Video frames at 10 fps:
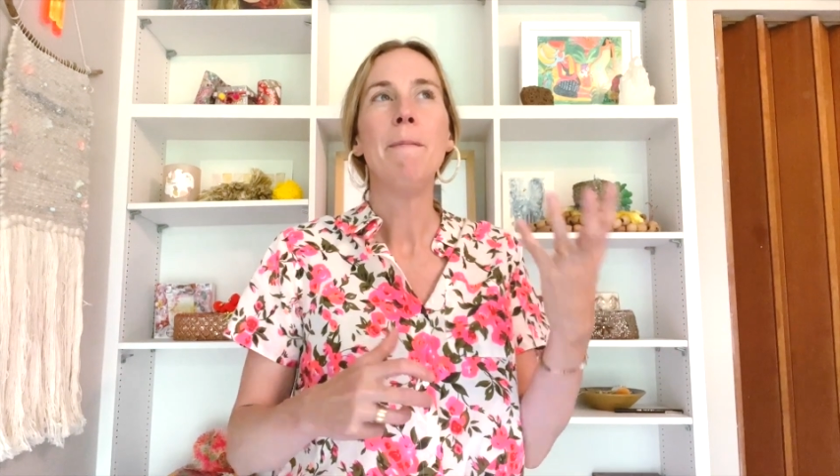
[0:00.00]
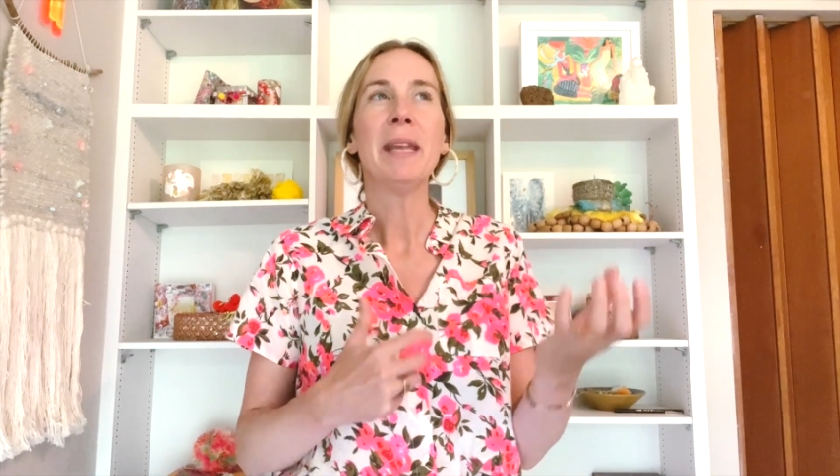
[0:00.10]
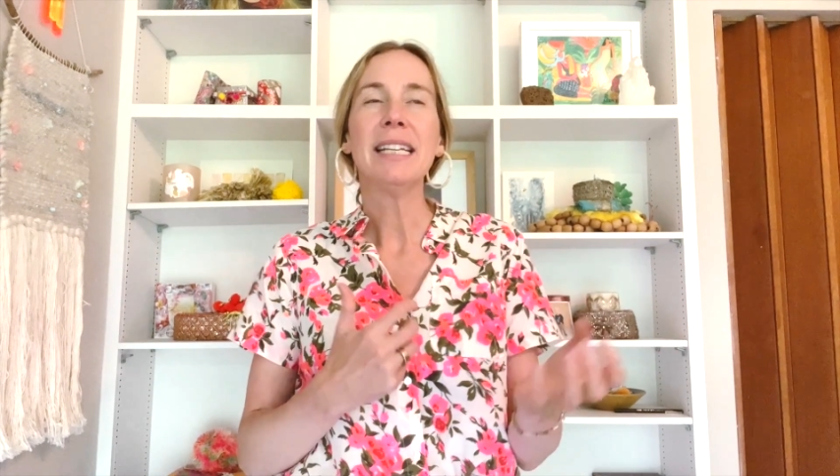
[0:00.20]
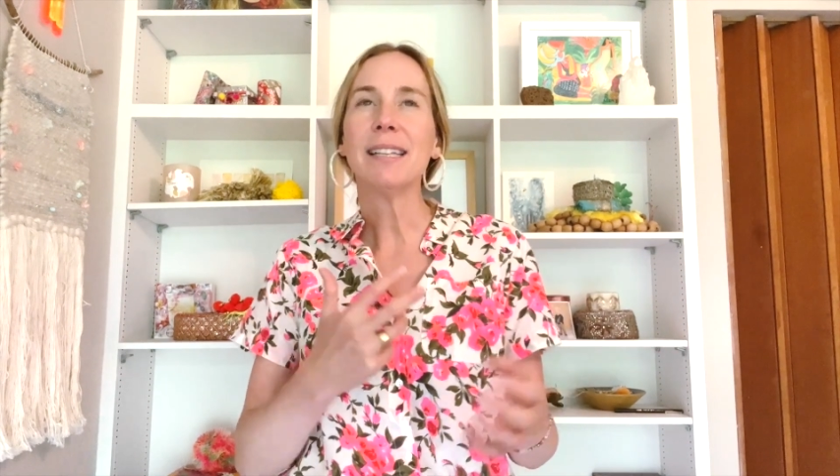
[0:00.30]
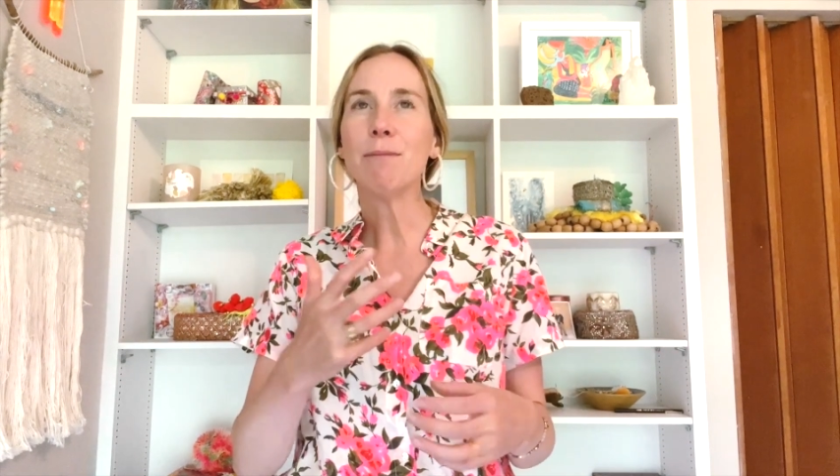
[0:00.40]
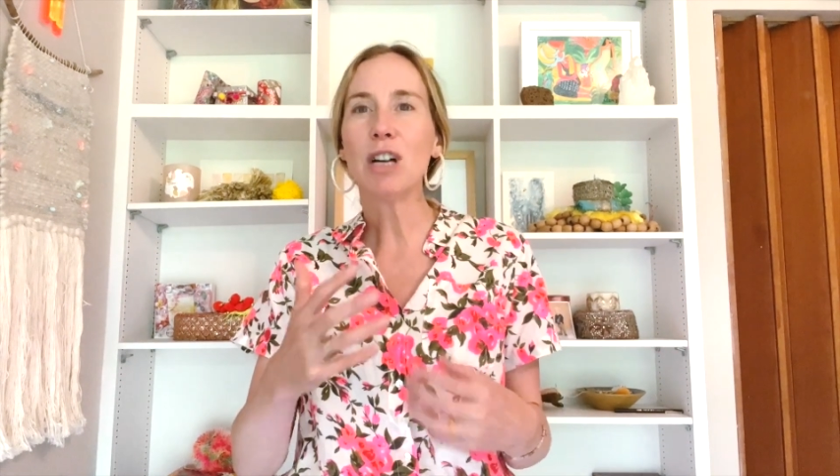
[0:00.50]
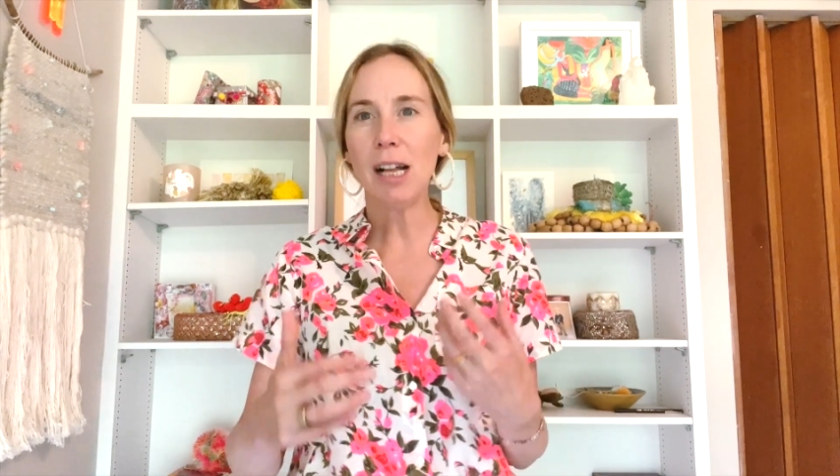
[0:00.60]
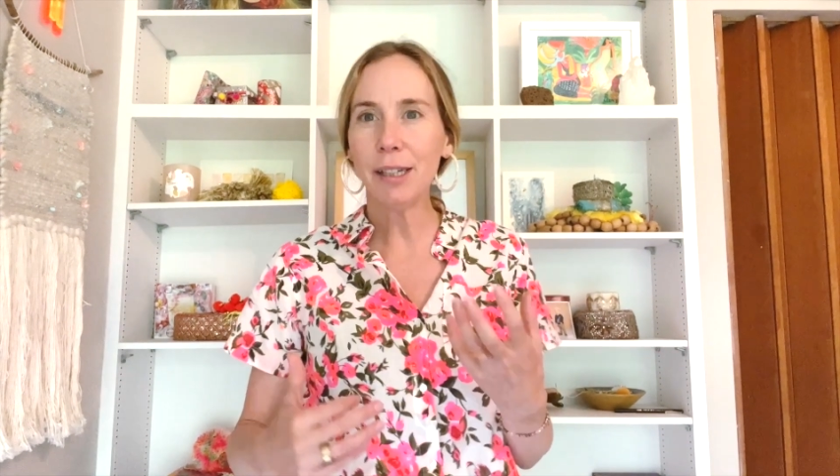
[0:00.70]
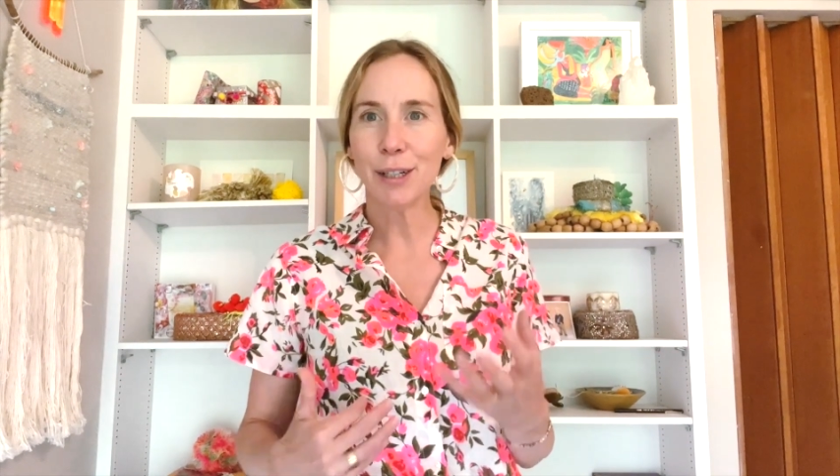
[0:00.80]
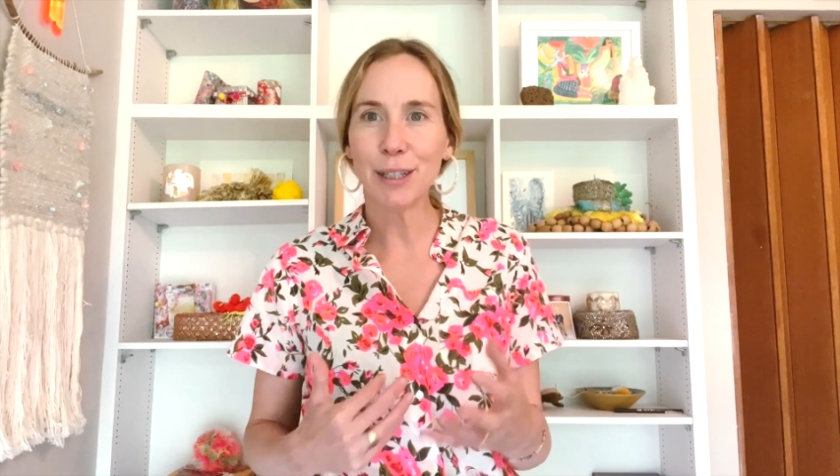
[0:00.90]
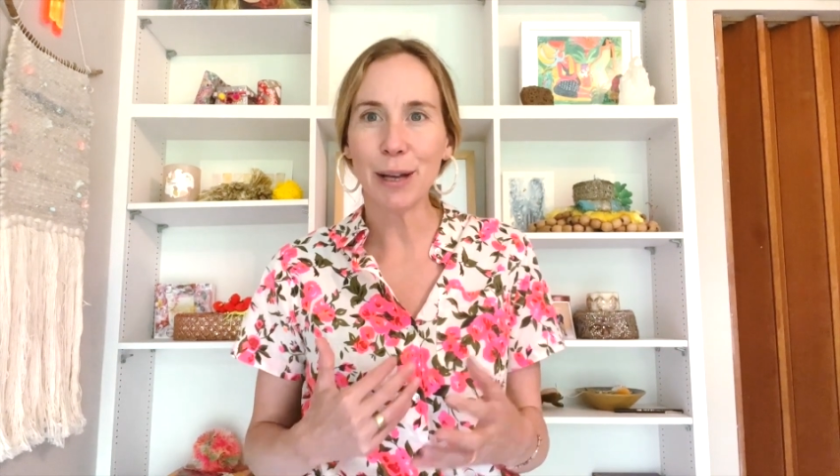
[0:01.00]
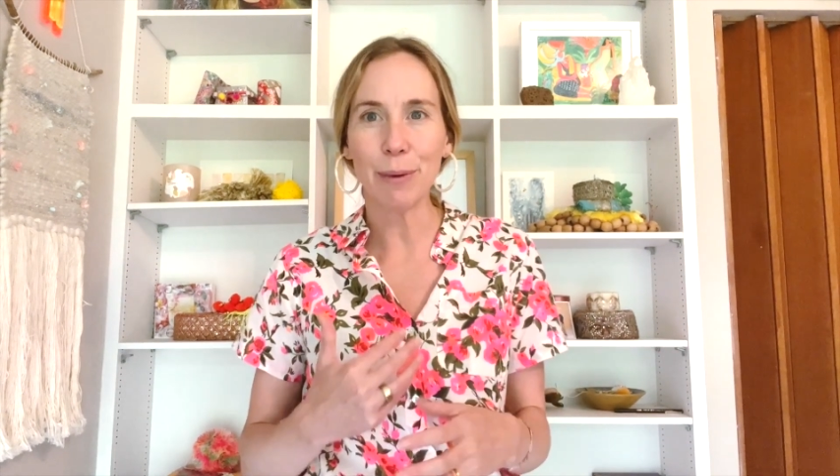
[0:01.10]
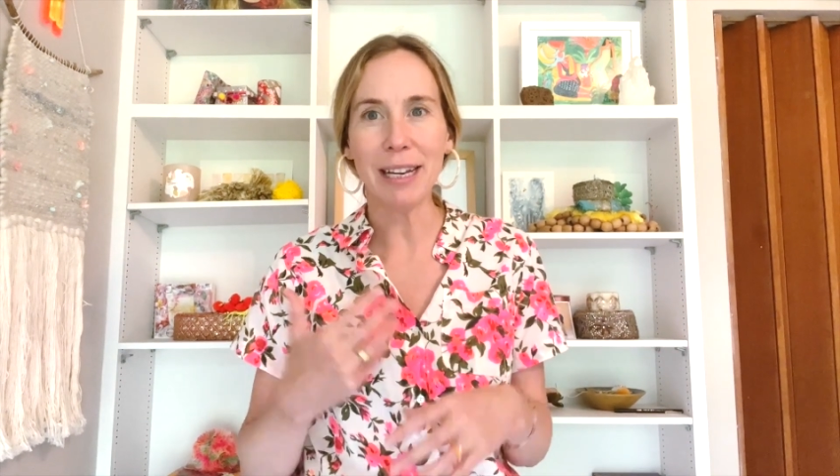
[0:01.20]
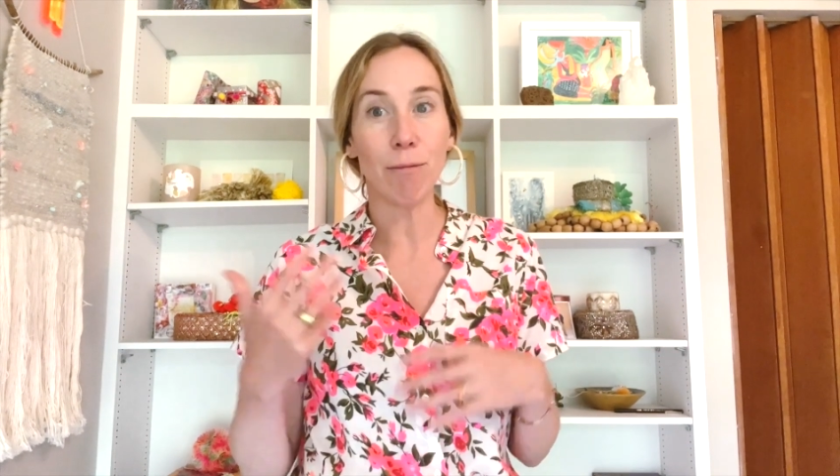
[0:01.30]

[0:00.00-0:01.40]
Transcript: some colors that we